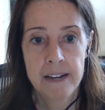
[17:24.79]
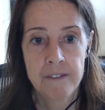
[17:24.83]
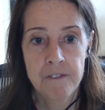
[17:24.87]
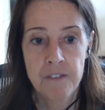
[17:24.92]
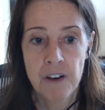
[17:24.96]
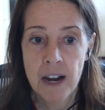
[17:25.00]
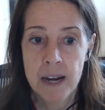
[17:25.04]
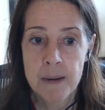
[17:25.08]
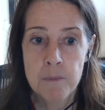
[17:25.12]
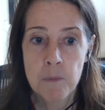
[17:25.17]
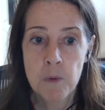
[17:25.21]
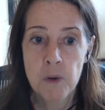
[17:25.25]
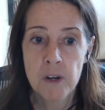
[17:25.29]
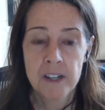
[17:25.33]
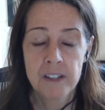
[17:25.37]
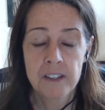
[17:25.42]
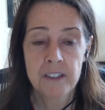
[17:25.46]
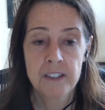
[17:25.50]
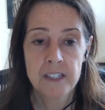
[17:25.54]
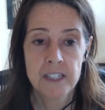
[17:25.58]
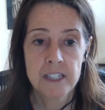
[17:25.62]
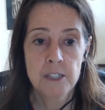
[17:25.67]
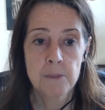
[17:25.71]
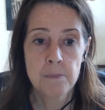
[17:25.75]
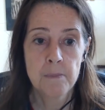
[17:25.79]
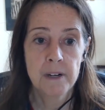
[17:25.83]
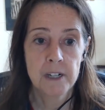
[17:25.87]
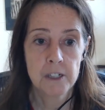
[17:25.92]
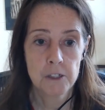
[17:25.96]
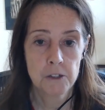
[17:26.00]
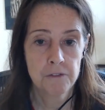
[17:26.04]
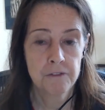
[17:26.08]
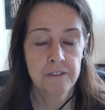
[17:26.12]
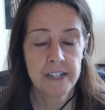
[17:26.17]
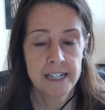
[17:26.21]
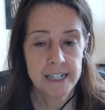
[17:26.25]
I'm worth this
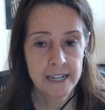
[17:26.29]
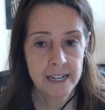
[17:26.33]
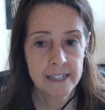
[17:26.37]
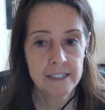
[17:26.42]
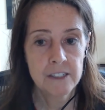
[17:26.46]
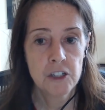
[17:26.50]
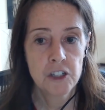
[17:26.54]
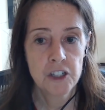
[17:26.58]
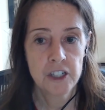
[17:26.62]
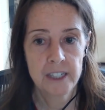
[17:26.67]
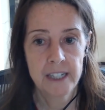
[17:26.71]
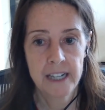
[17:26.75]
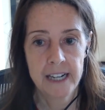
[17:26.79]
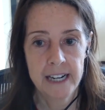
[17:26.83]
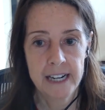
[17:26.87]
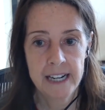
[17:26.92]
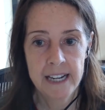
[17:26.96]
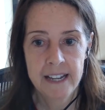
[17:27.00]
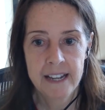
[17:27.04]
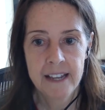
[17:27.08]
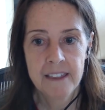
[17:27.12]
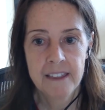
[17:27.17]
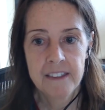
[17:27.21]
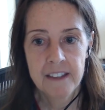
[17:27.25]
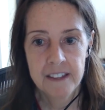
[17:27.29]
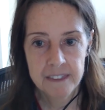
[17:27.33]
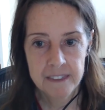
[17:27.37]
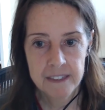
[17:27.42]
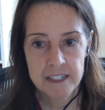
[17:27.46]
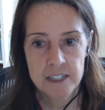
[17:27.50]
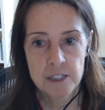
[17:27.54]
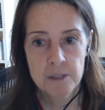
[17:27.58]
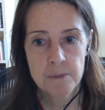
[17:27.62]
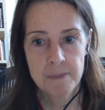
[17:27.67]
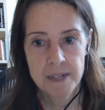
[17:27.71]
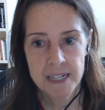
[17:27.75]
much financially, then
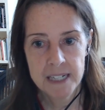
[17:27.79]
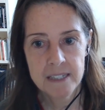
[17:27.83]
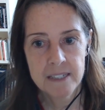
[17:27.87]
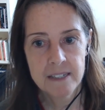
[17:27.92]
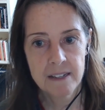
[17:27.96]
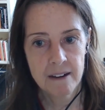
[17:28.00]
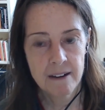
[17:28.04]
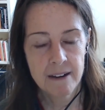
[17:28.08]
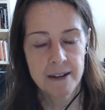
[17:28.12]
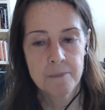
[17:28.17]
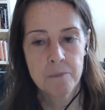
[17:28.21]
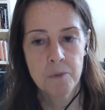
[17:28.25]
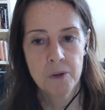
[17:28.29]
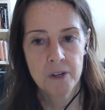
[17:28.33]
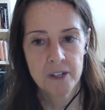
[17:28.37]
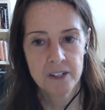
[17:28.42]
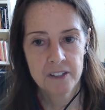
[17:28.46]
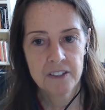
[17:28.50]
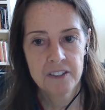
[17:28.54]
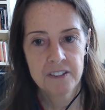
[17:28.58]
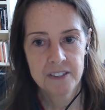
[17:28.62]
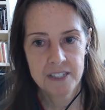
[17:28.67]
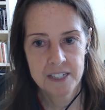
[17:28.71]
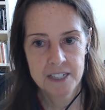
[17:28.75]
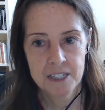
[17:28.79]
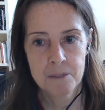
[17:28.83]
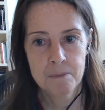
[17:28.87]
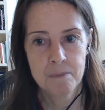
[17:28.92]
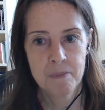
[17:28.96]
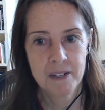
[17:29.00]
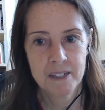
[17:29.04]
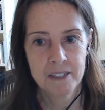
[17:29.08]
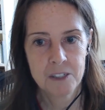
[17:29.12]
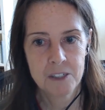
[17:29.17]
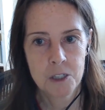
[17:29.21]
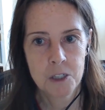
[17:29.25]
this means I'm worth this
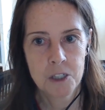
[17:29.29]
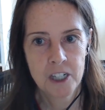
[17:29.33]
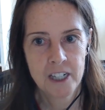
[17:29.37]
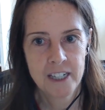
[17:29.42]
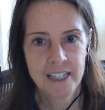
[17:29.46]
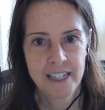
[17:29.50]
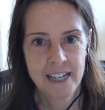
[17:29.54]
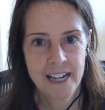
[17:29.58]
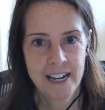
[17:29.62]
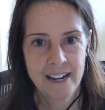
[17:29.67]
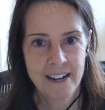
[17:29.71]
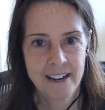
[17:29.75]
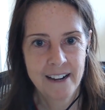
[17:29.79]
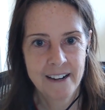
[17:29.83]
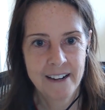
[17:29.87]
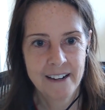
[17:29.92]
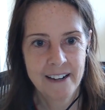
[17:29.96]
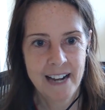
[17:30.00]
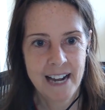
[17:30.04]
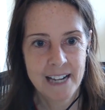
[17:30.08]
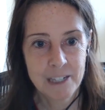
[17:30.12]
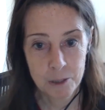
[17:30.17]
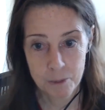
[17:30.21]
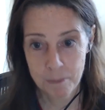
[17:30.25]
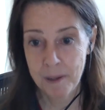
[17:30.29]
much as a